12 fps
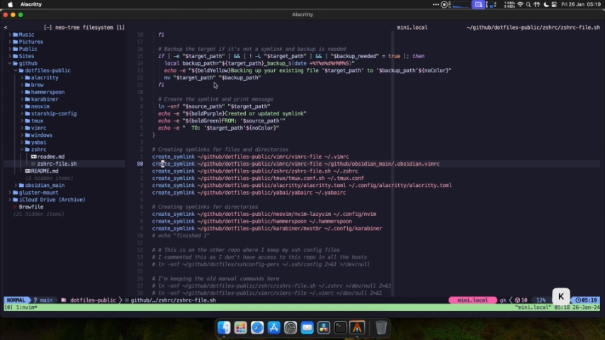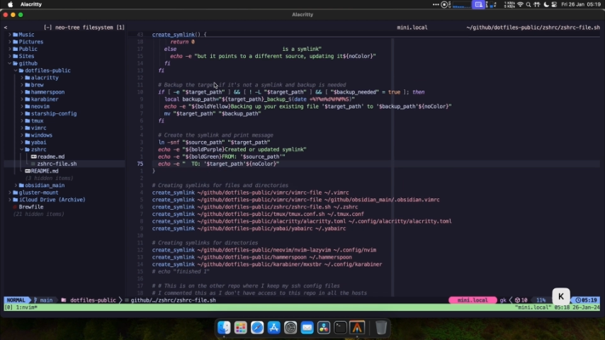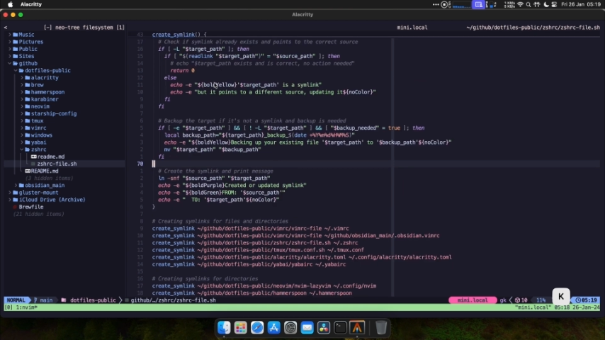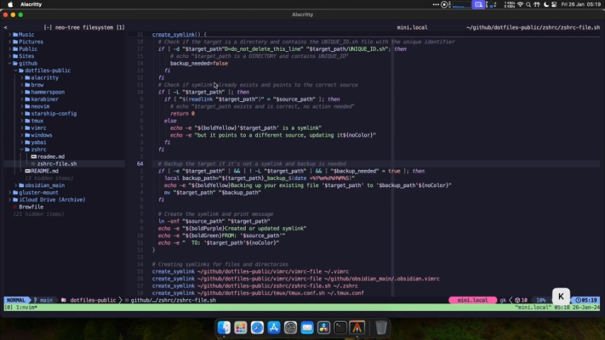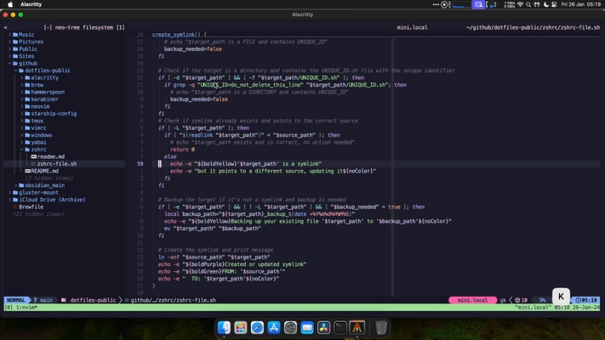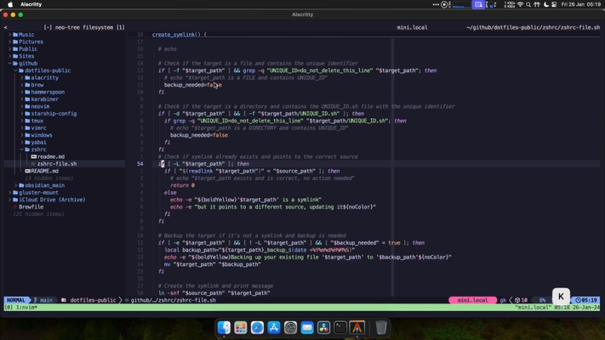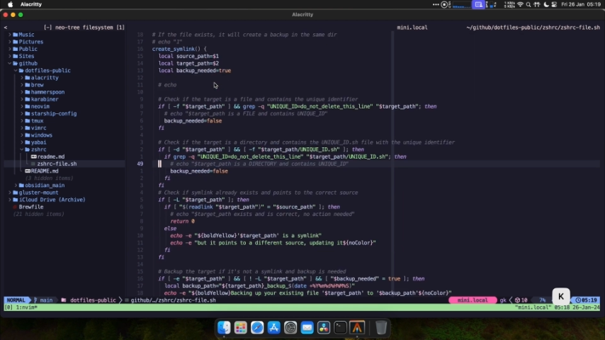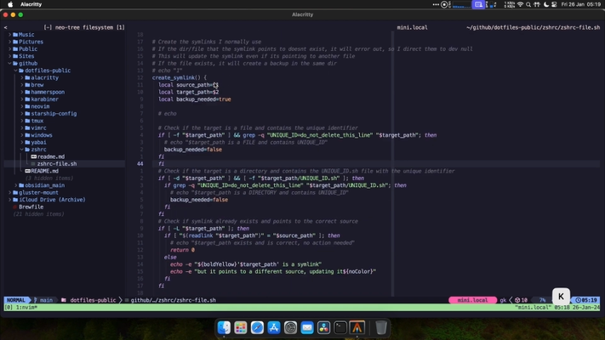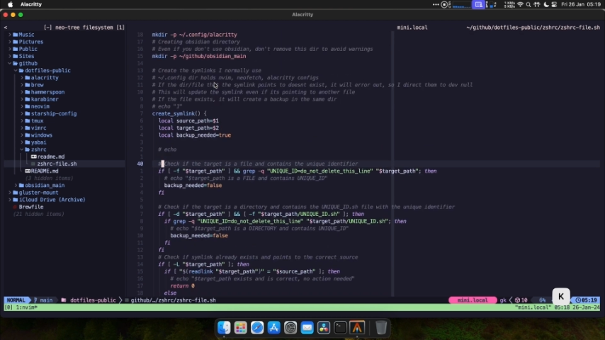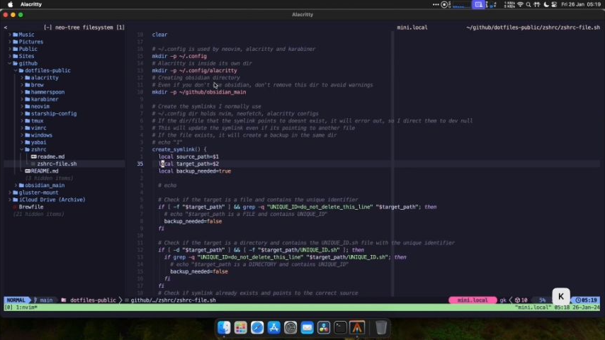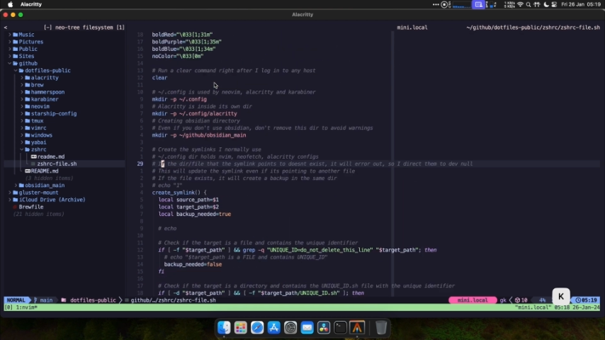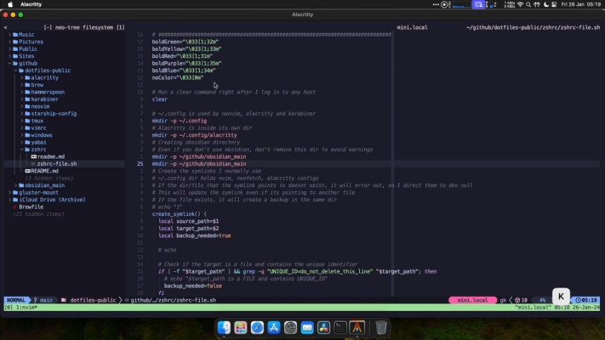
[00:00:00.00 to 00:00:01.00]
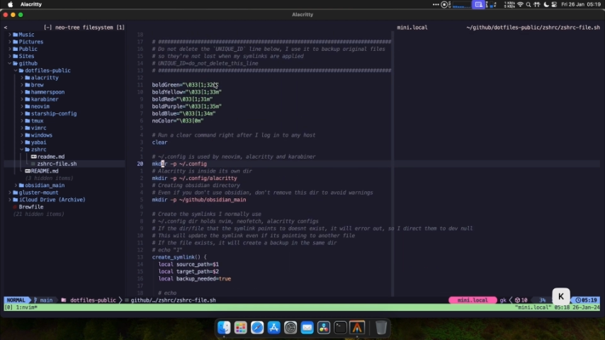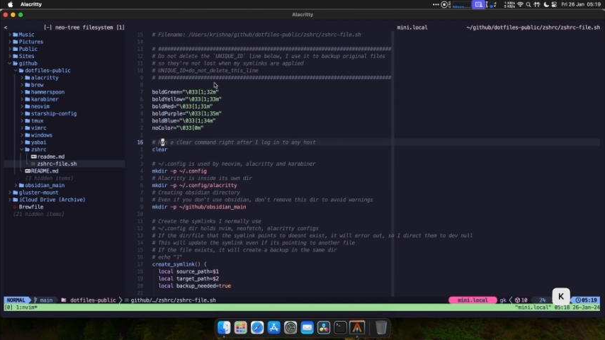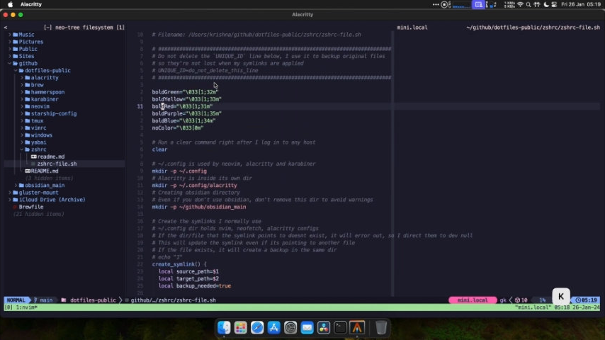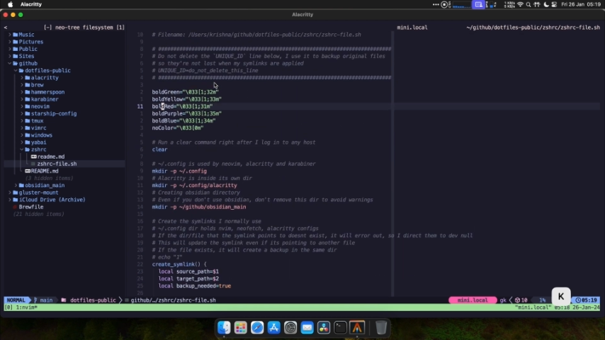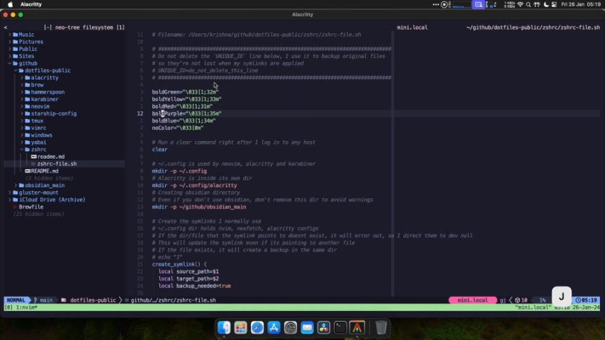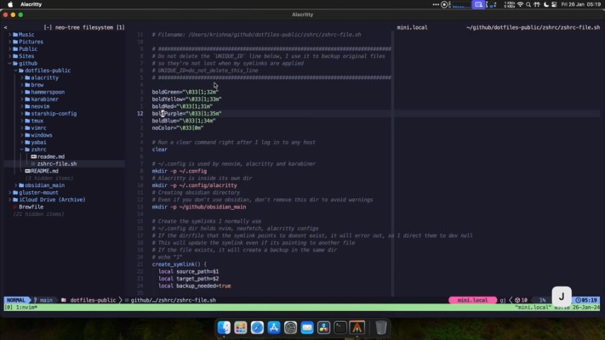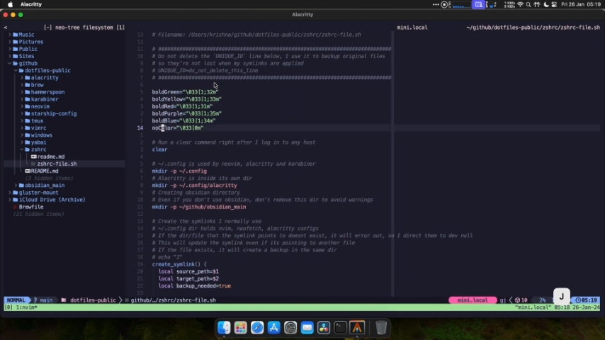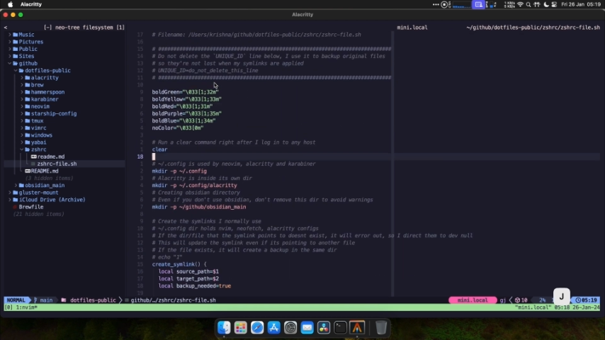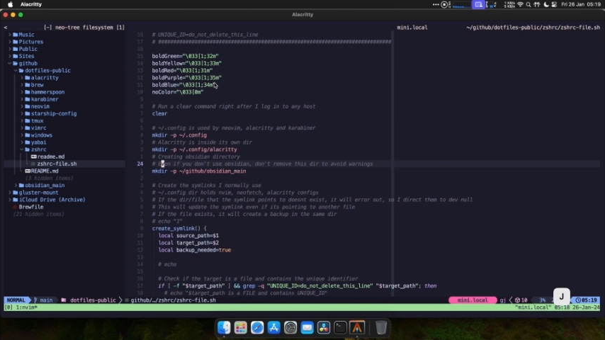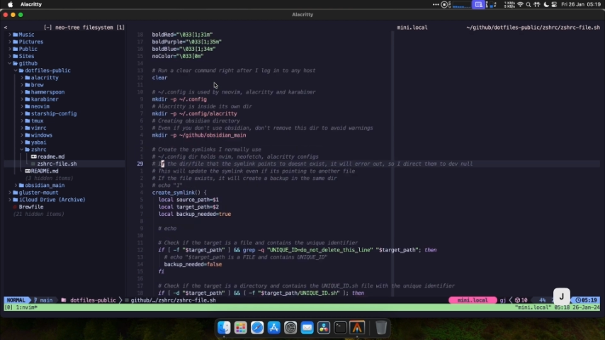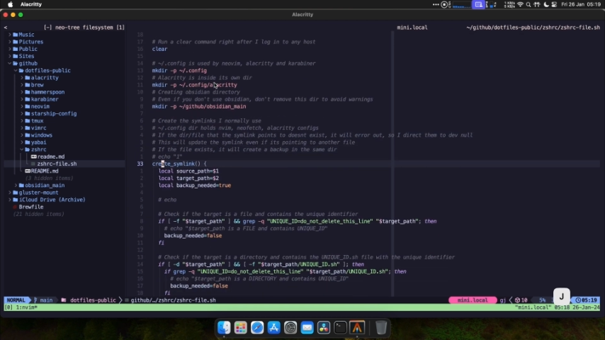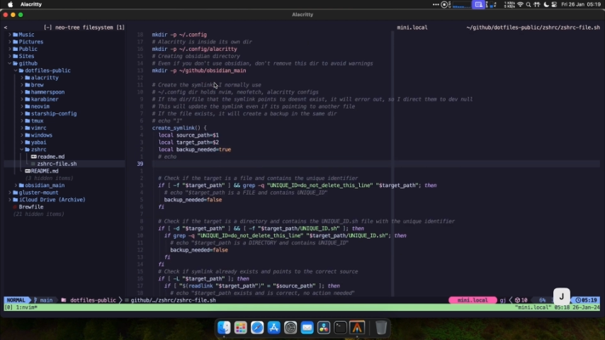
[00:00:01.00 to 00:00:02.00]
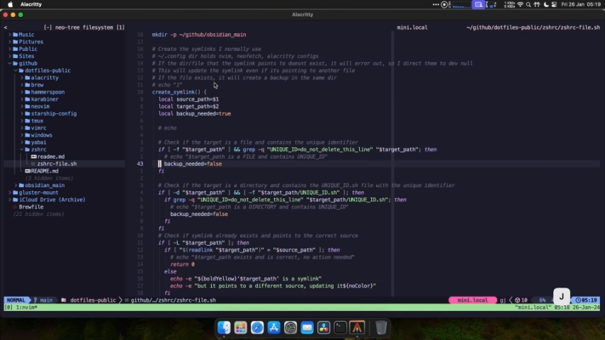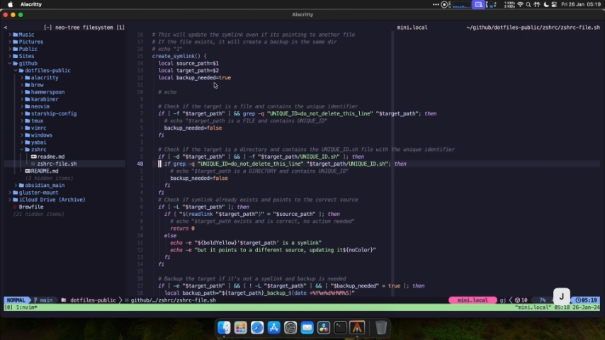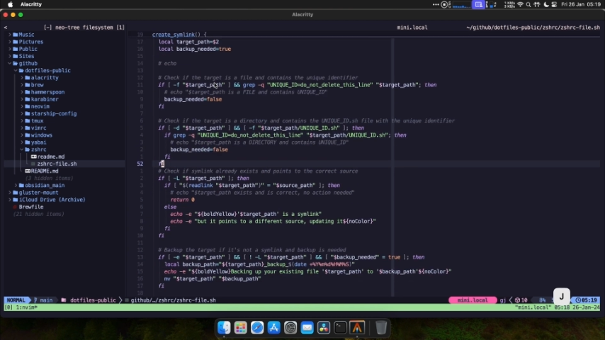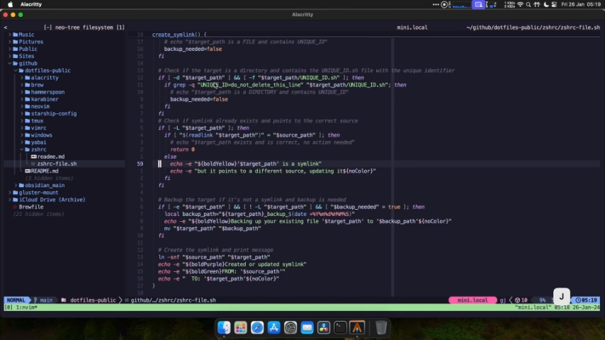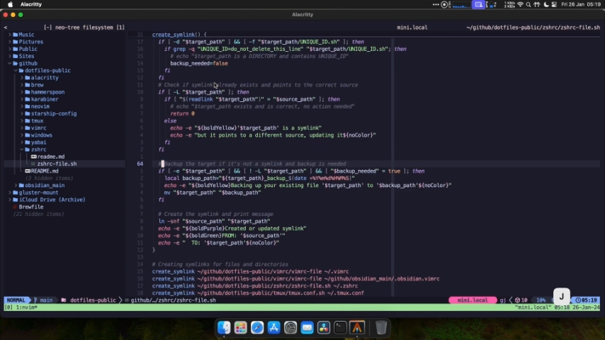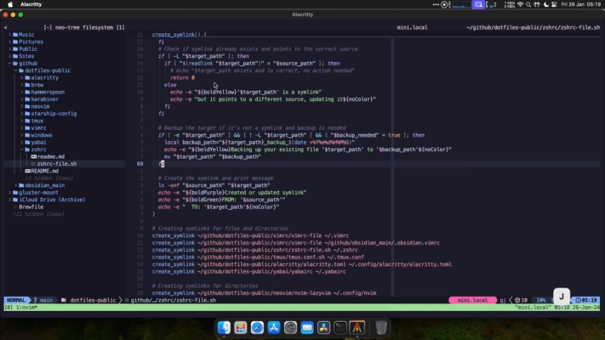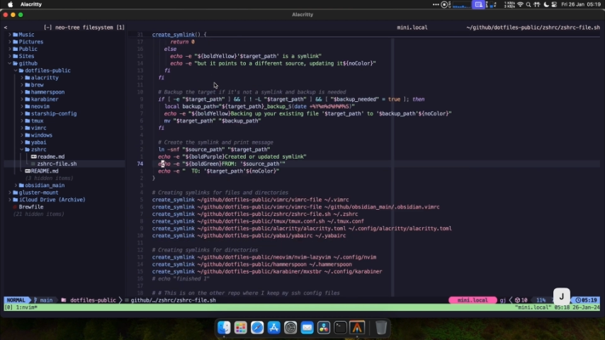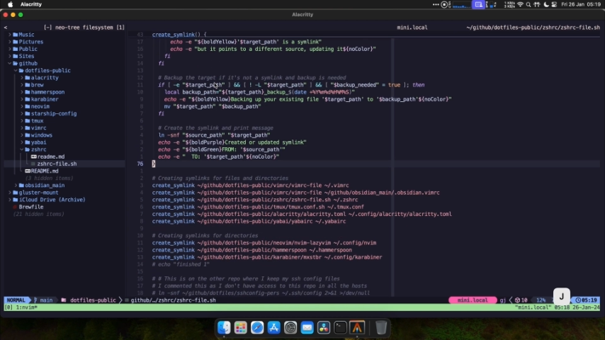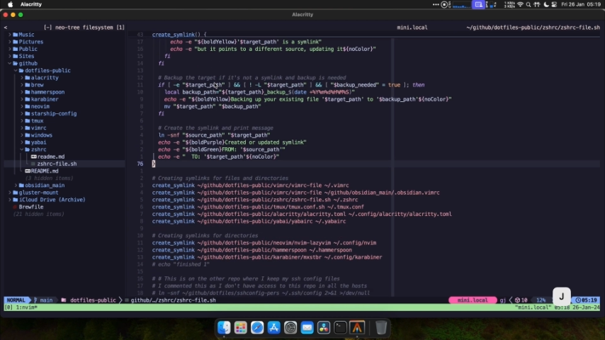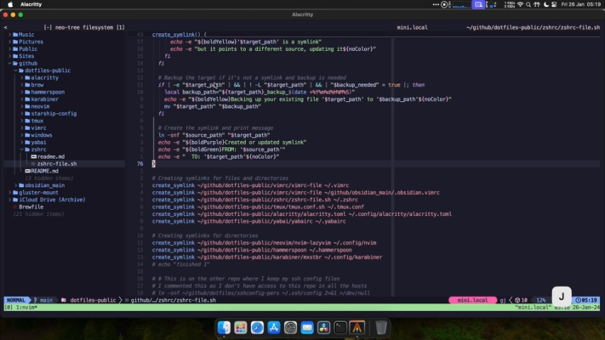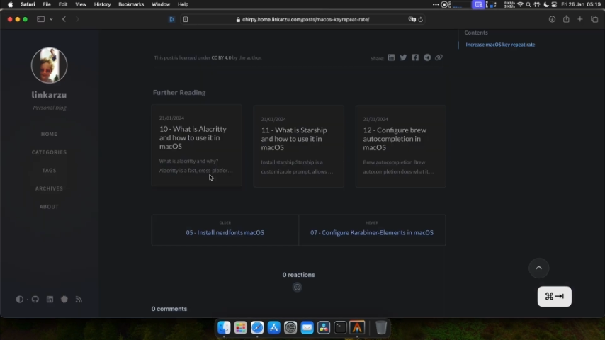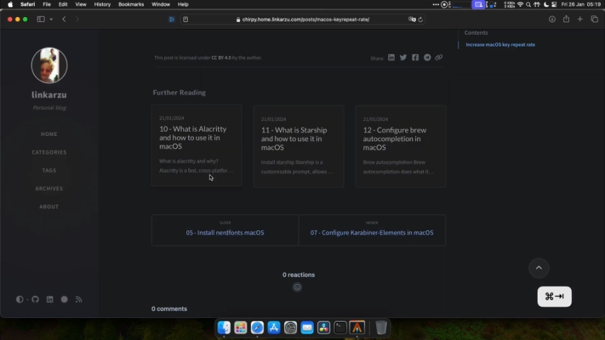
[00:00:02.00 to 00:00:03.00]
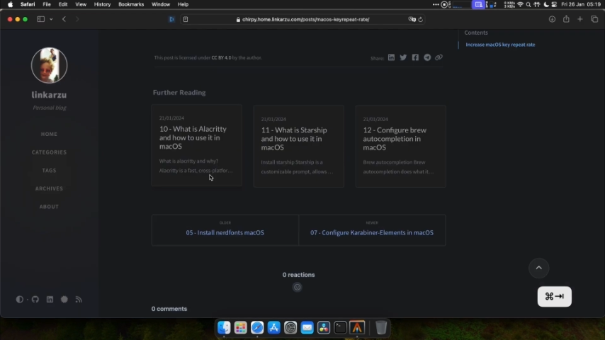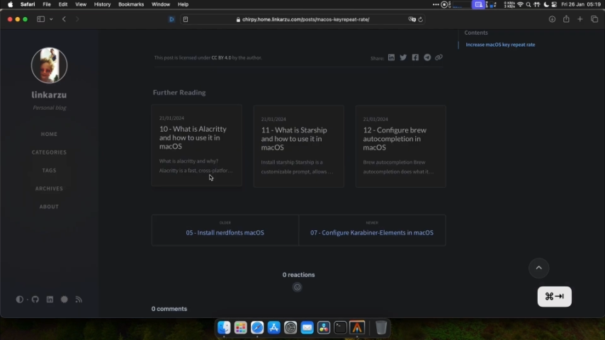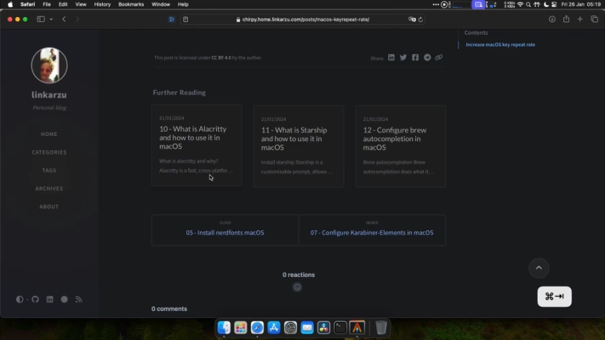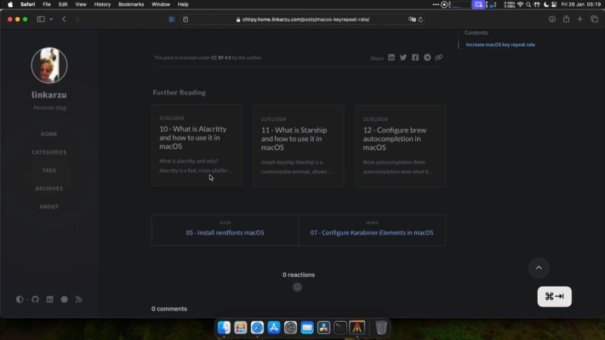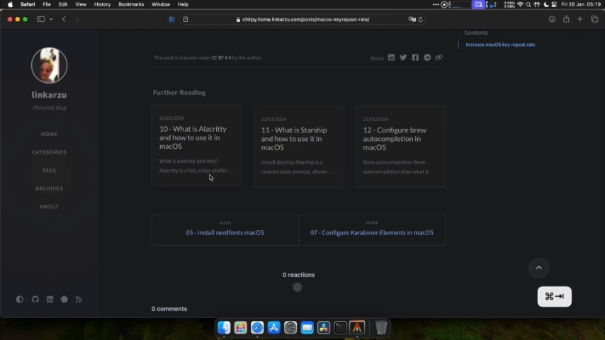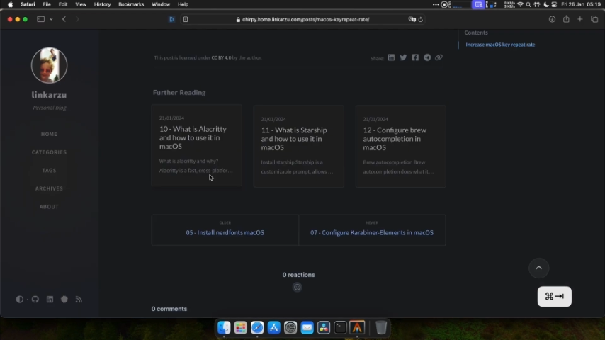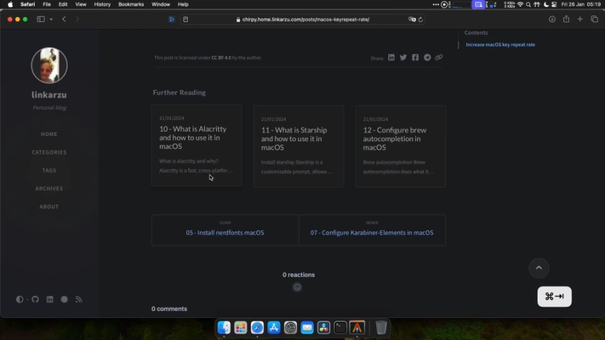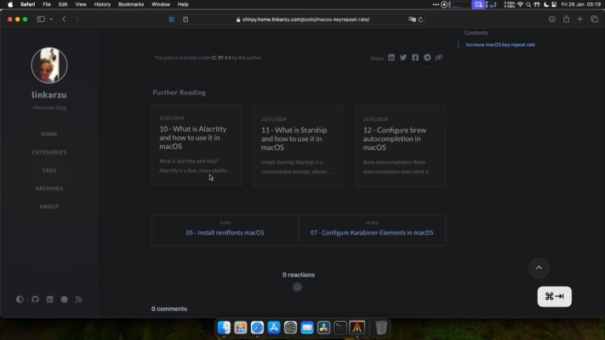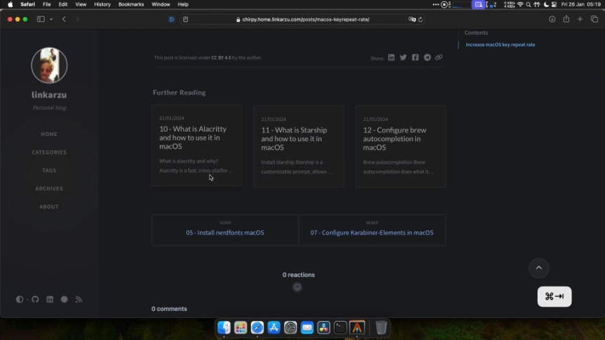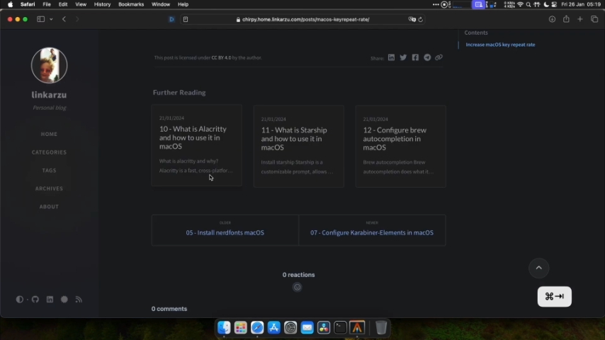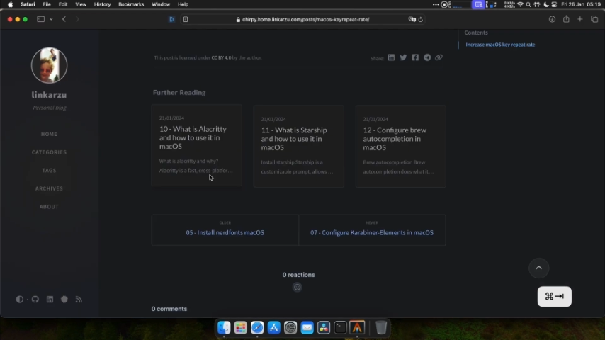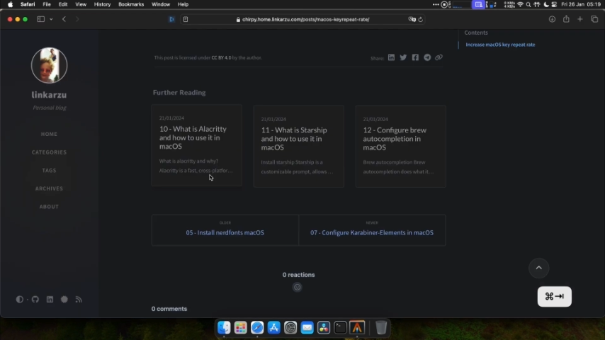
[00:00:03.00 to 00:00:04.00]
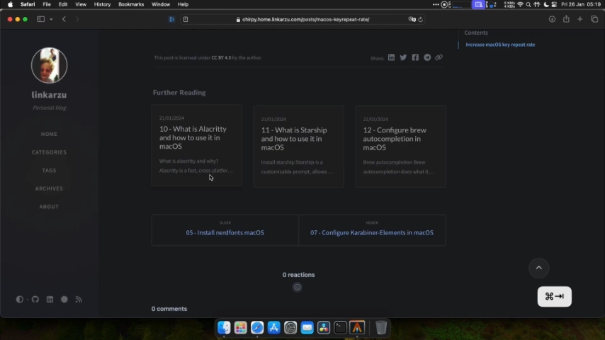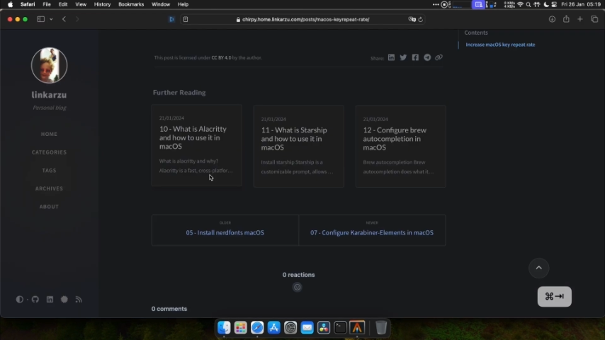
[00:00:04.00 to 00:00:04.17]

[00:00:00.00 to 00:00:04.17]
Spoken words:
[unreadable: no face in view]